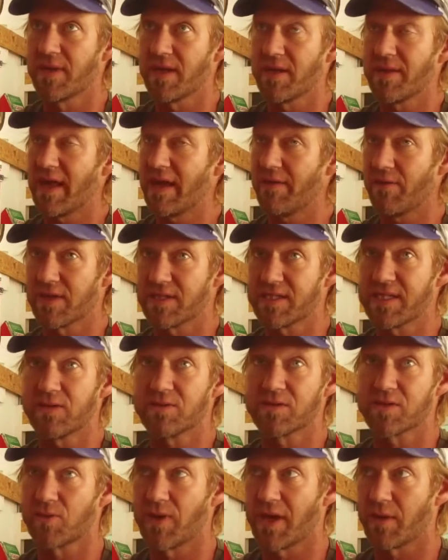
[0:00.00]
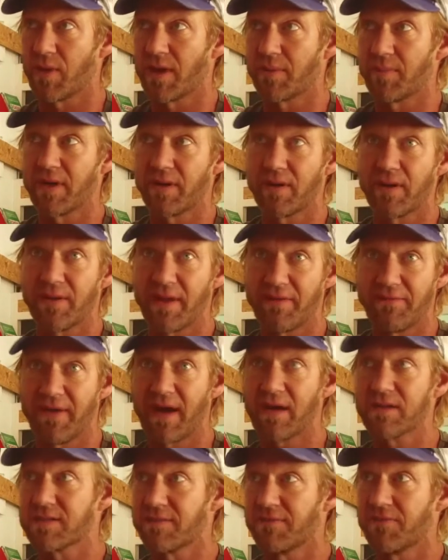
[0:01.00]
Everyone said it was a great one, but they
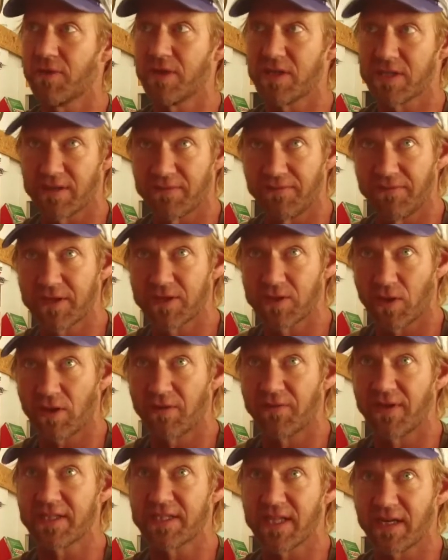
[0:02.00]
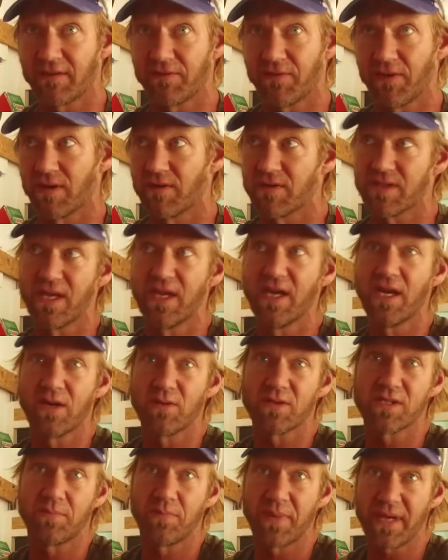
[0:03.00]
found some footage. The photographer had taken a photo. It
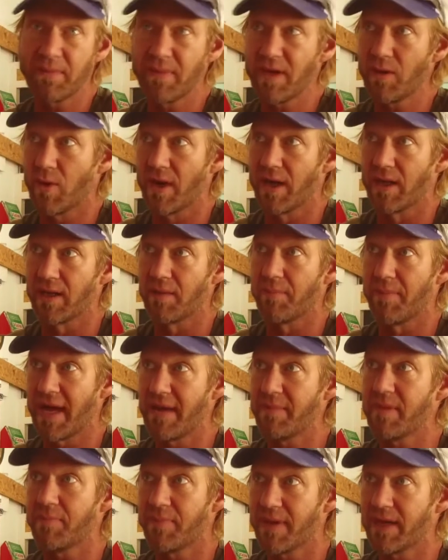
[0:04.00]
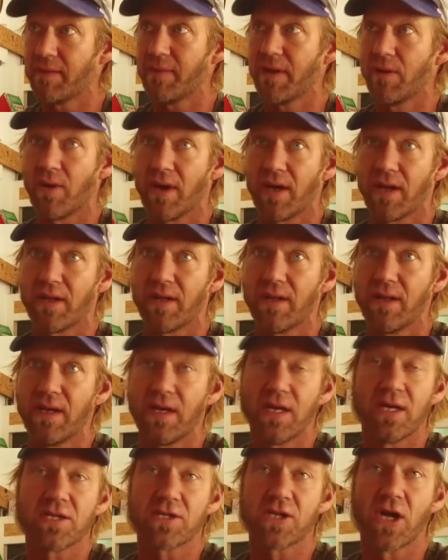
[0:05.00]
was a pygmy whale, a baby pygmy whale.
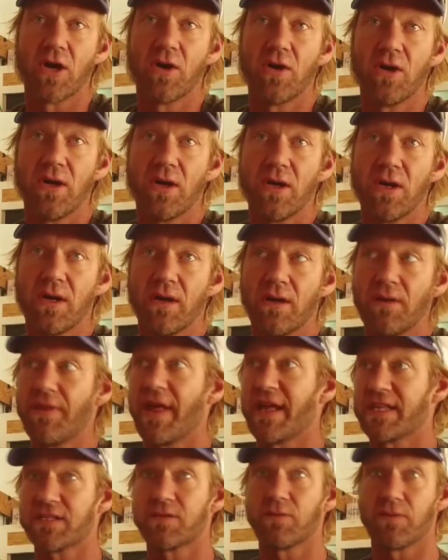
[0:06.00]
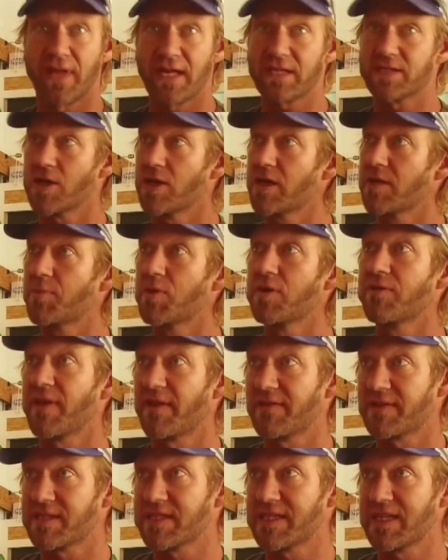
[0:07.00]
So that's the only proof they've
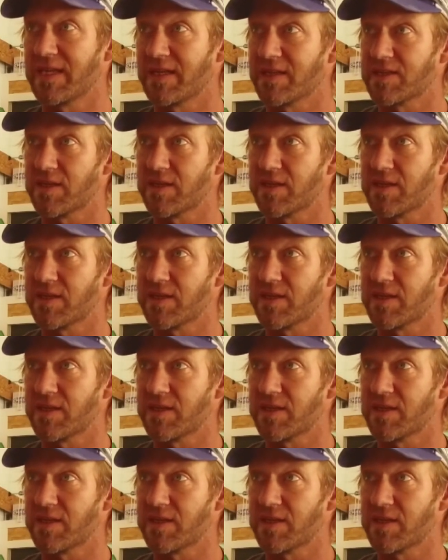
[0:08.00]
seen.